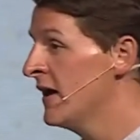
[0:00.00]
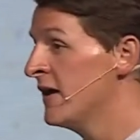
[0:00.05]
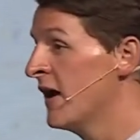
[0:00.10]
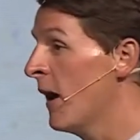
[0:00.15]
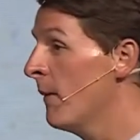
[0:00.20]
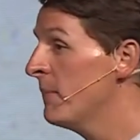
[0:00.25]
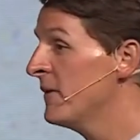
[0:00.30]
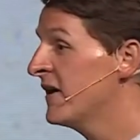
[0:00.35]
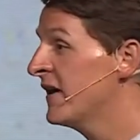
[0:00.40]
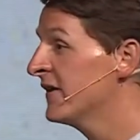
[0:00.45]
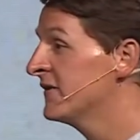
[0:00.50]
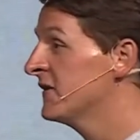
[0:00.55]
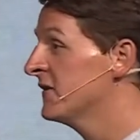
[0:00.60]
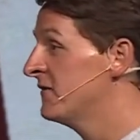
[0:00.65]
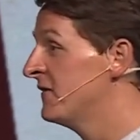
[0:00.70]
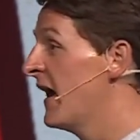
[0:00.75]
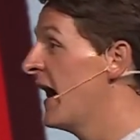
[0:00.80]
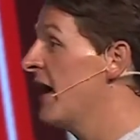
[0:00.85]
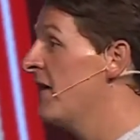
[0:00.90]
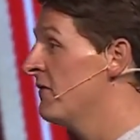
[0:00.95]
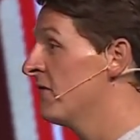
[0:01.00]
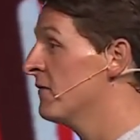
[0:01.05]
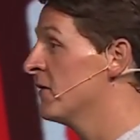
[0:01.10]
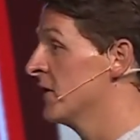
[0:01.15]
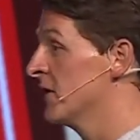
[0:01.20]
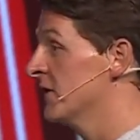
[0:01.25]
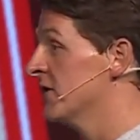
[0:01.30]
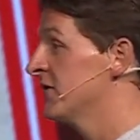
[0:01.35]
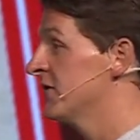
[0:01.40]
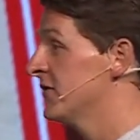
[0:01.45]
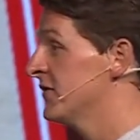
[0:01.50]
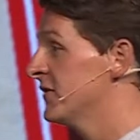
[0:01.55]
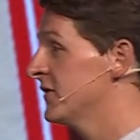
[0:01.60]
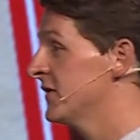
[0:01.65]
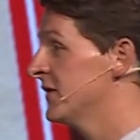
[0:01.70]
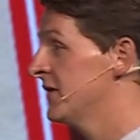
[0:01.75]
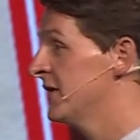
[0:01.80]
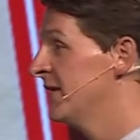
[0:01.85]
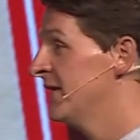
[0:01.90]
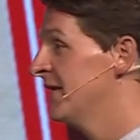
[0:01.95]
not because of efforts,